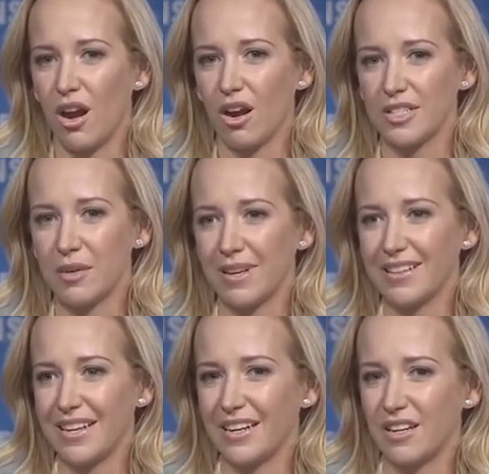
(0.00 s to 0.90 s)
are
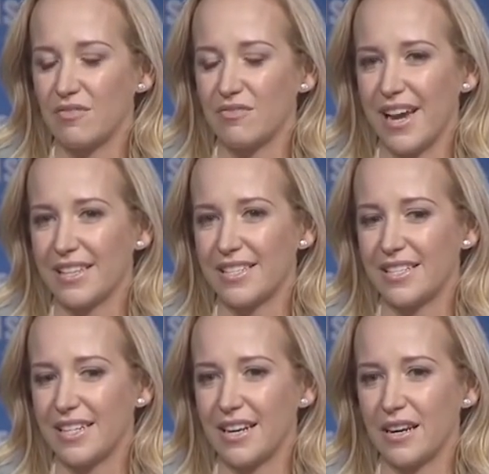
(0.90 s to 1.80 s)
typically going to invest
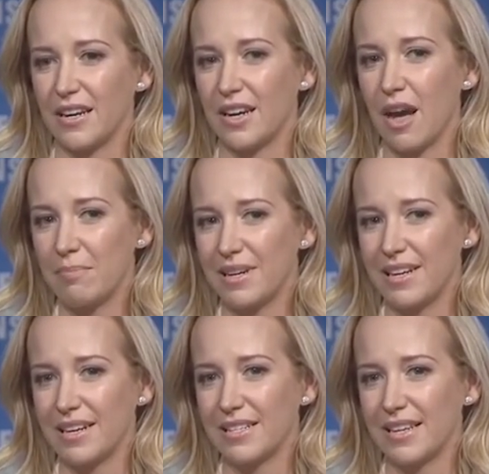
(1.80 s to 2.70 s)
in
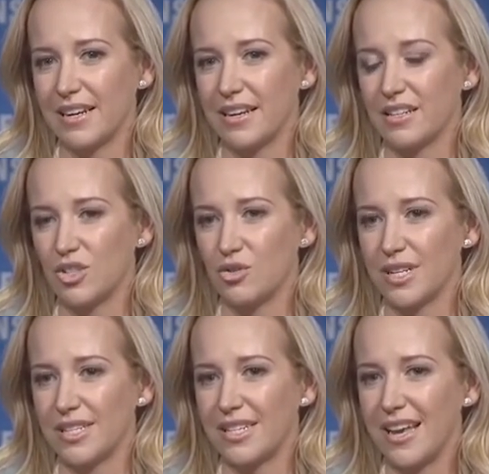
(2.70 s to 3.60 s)
companies and
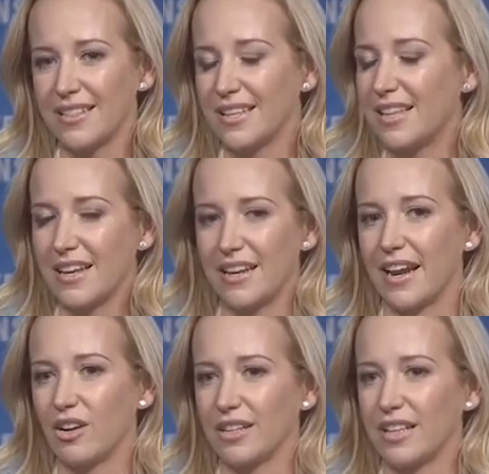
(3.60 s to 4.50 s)
industries that they
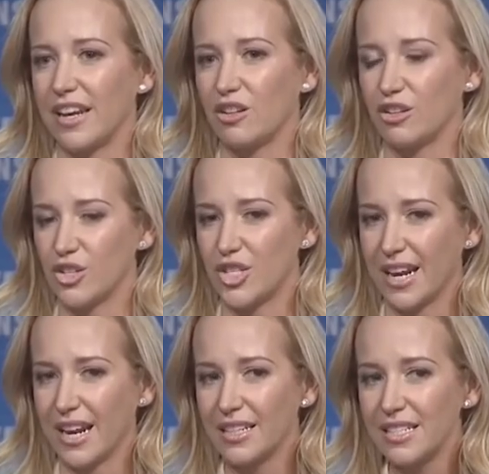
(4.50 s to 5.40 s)
inherently
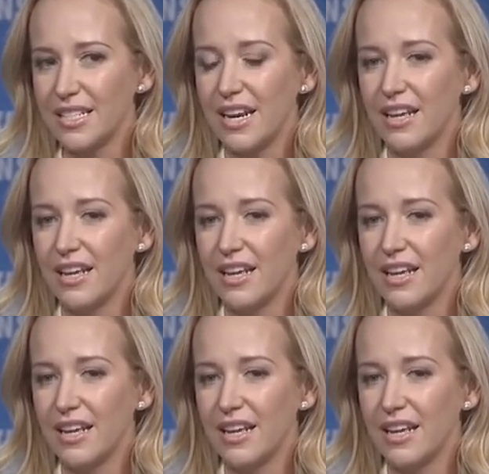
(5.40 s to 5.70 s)
understand,